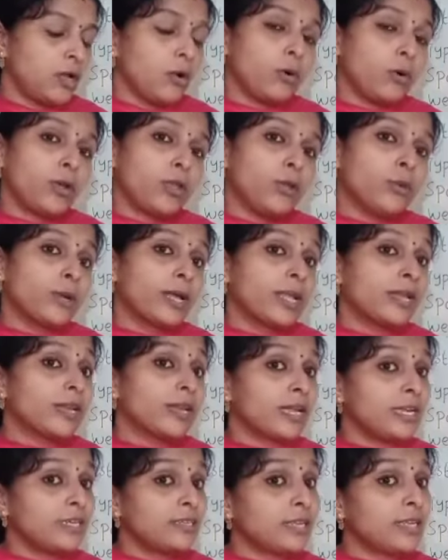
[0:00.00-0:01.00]
Or you can
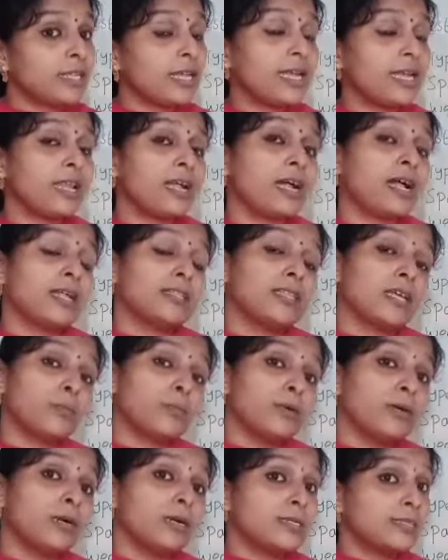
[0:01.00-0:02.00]
write other
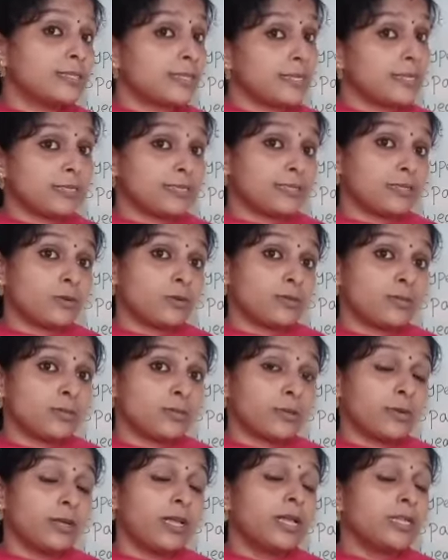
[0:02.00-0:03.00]
bird's nest
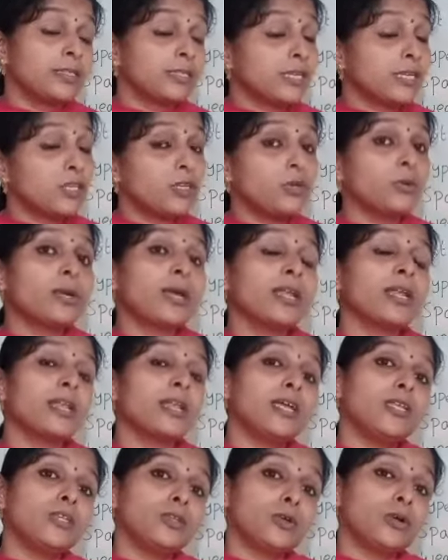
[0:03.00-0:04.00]
also. That you can
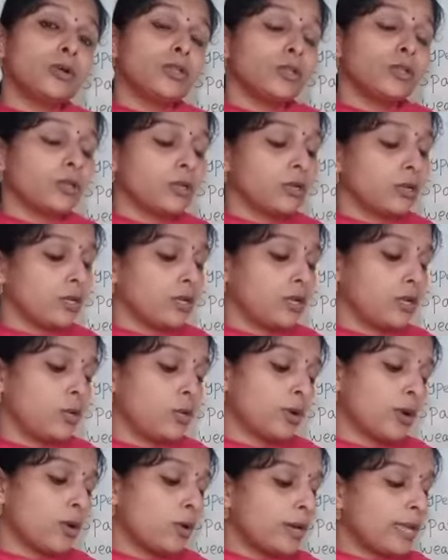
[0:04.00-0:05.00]
write on
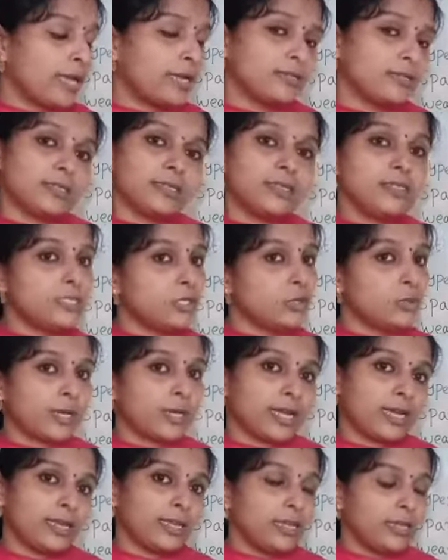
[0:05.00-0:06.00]
your own answers you
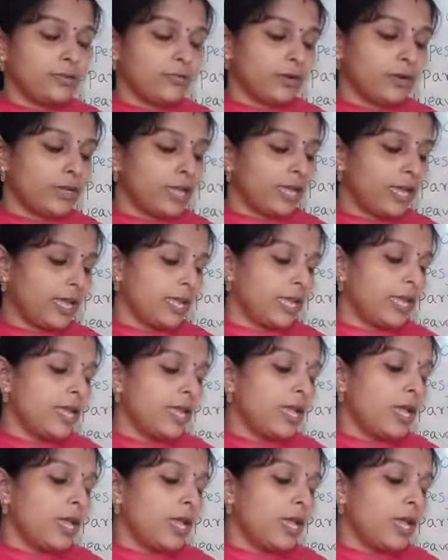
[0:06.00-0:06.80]
can give. Okay.